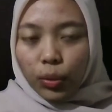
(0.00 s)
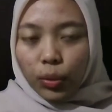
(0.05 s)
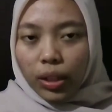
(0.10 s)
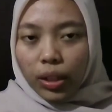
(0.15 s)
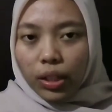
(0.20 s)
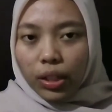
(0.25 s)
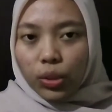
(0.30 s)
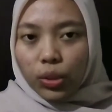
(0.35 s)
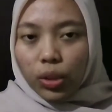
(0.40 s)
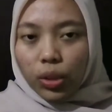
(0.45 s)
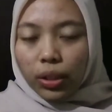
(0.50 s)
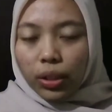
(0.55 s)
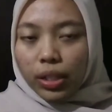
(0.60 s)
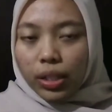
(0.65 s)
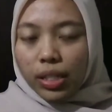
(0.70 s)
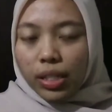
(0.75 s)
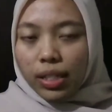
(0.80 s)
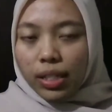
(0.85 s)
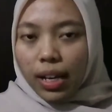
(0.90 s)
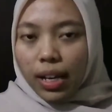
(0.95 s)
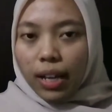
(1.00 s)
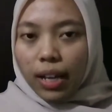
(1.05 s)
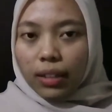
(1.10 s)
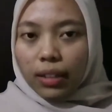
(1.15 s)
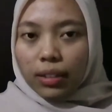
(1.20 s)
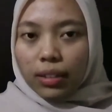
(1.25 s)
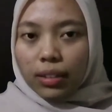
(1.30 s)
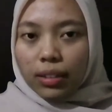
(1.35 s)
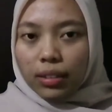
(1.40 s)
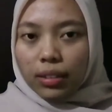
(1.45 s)
We need to
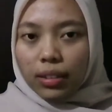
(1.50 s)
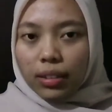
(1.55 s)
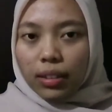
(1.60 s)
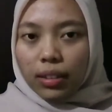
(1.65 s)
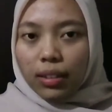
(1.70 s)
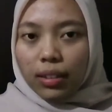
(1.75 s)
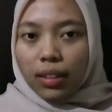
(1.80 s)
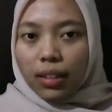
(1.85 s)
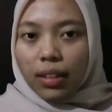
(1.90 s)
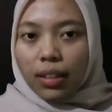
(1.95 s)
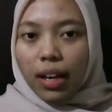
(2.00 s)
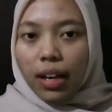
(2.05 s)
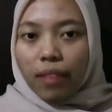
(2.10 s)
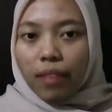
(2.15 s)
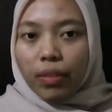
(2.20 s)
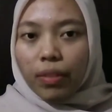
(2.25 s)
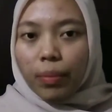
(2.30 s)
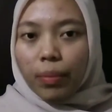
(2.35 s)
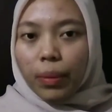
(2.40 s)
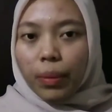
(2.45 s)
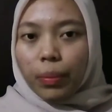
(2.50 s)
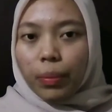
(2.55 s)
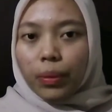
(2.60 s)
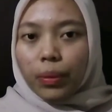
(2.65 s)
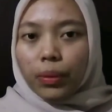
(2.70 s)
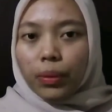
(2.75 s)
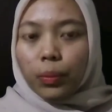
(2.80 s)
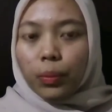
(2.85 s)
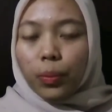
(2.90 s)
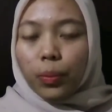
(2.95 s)
understand that every
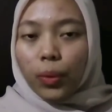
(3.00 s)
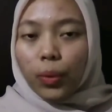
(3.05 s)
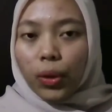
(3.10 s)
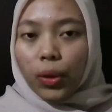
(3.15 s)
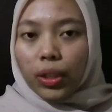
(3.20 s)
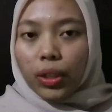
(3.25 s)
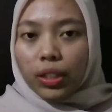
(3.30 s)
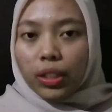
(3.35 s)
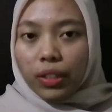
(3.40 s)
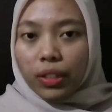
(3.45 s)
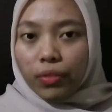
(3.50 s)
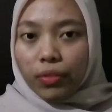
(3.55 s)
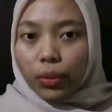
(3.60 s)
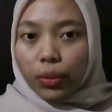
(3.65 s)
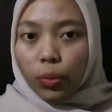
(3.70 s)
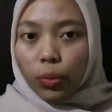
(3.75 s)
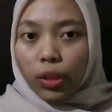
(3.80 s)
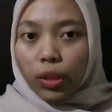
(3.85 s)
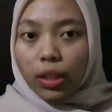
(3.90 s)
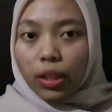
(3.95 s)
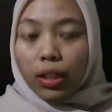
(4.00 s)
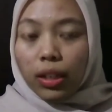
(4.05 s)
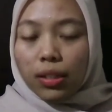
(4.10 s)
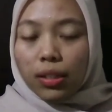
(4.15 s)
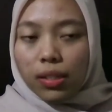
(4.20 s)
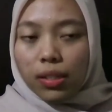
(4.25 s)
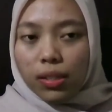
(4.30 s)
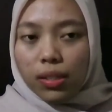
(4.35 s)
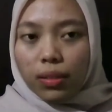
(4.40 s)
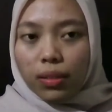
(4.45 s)
people born different with
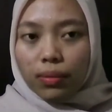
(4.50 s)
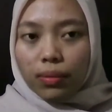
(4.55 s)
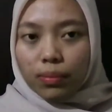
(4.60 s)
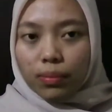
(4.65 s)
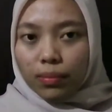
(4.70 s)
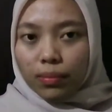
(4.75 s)
us.